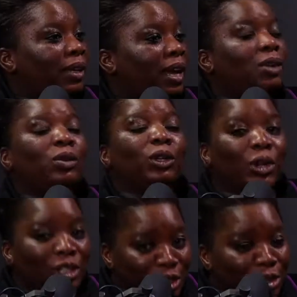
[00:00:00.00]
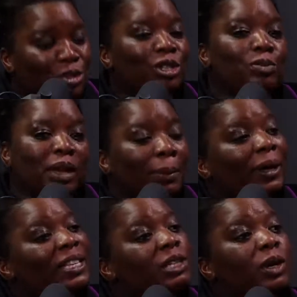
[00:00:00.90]
and we'll continue to speak
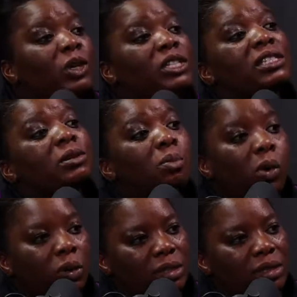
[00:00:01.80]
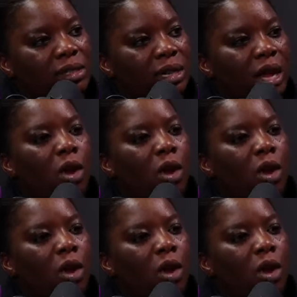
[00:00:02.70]
about this because it's important.